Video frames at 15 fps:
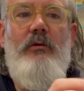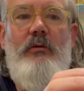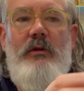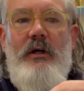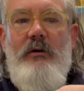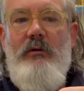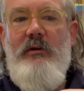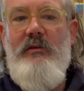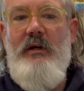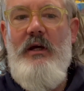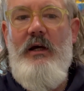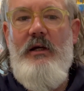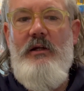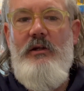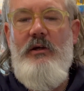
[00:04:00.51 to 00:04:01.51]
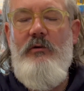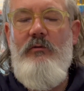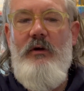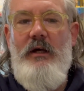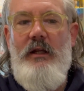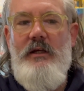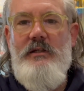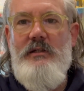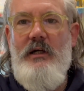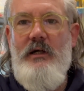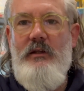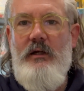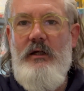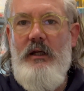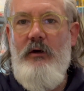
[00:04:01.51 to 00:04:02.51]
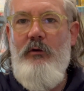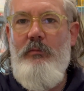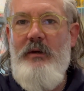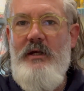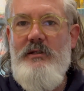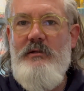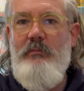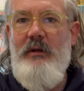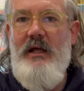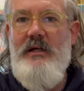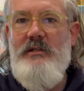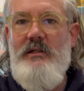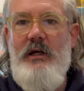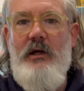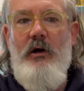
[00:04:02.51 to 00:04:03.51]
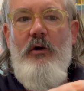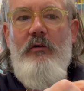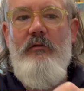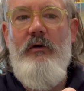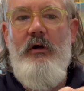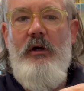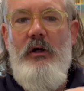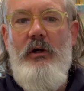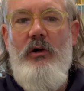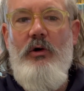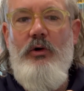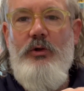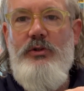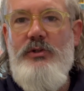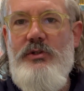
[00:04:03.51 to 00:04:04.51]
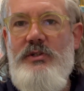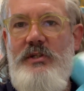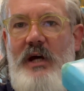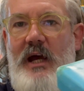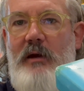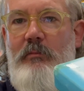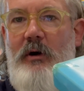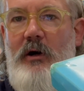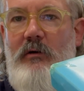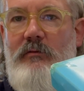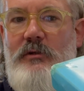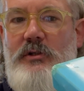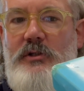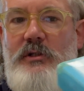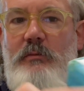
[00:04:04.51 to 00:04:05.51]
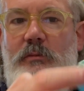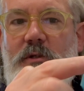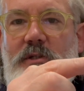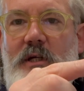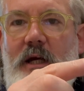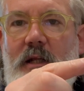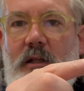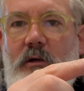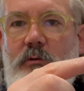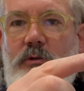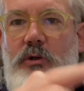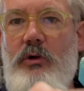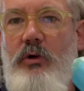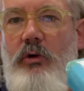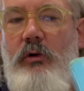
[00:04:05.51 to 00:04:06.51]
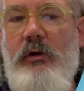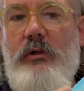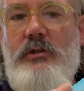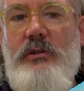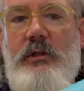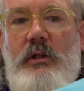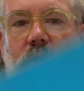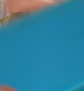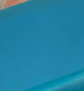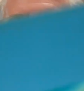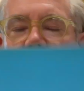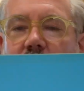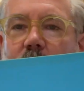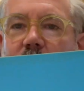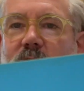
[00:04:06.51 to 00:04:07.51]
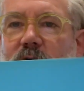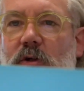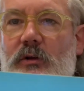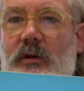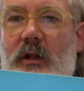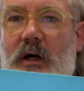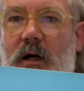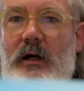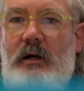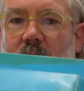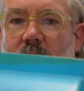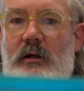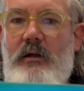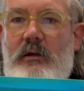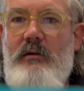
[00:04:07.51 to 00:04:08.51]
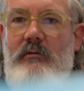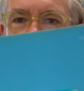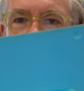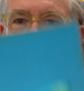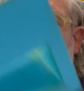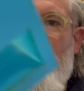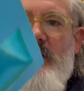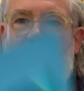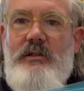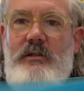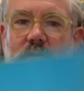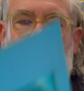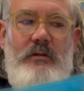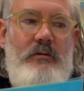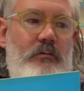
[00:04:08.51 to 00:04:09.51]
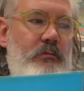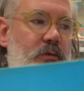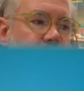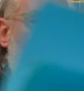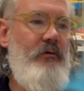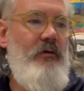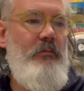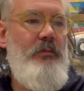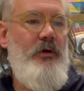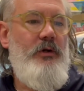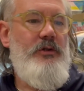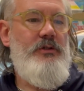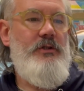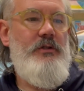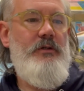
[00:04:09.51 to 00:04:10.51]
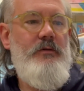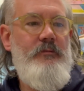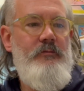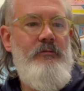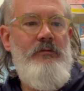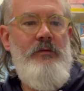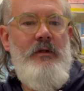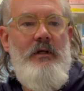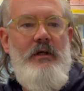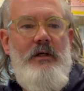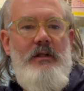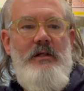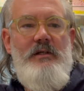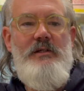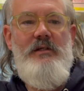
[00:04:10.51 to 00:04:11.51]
the only thing I can do really is either glue a piece of plastic over or just tape over just to protect those corners. So we've done that. That's pretty robust. And this